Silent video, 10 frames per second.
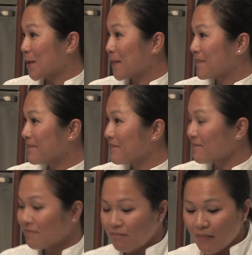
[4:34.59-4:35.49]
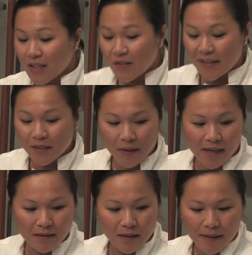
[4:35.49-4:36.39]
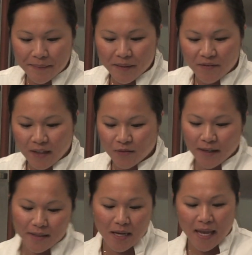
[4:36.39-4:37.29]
So that's a great fact for it.